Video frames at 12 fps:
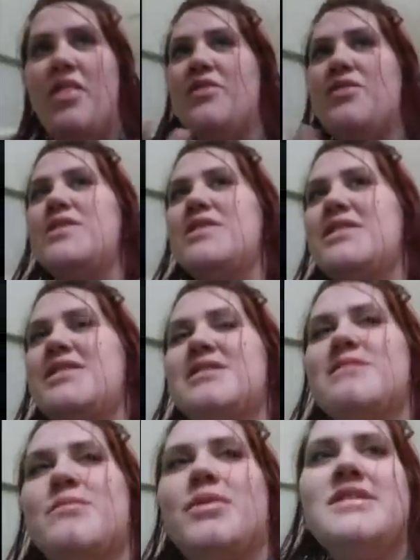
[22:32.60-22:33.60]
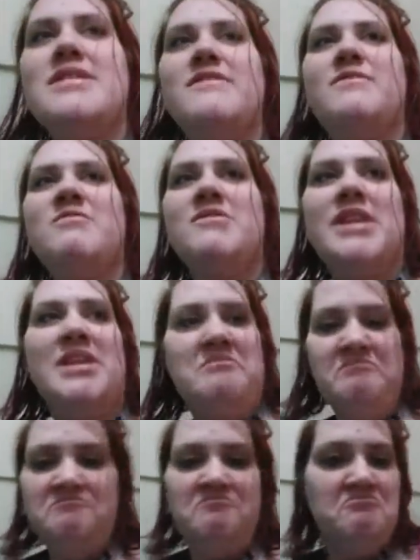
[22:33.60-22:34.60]
Those things impress
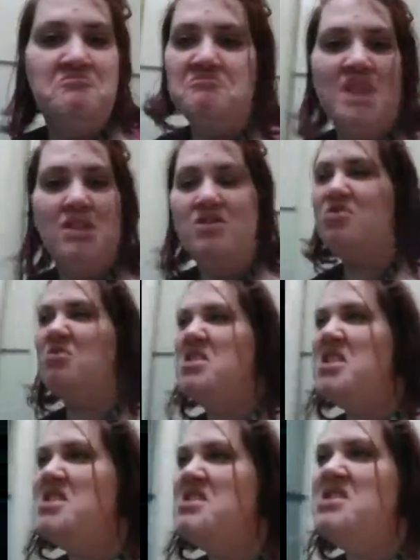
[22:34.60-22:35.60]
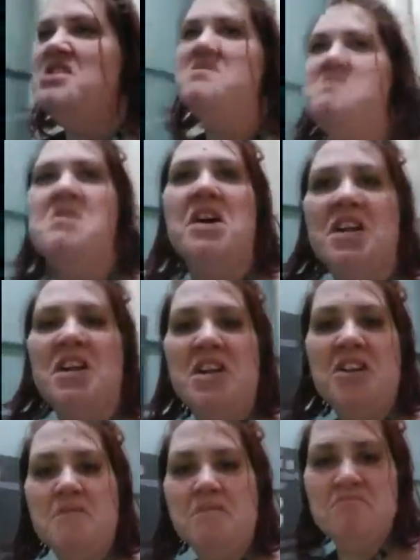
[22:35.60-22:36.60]
me. Degrees,
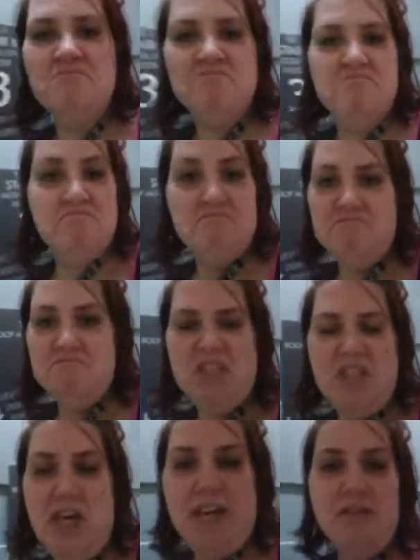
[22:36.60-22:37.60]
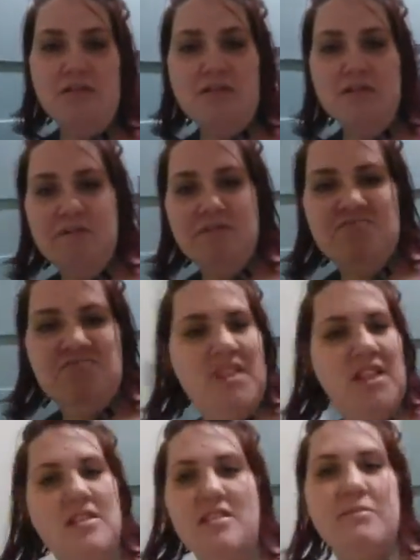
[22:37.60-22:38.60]
money, titles,
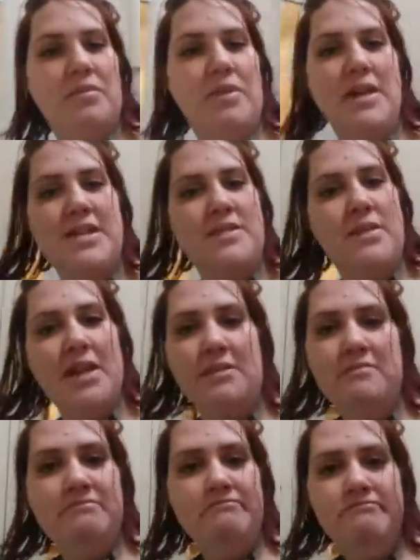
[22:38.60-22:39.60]
they don't impress me.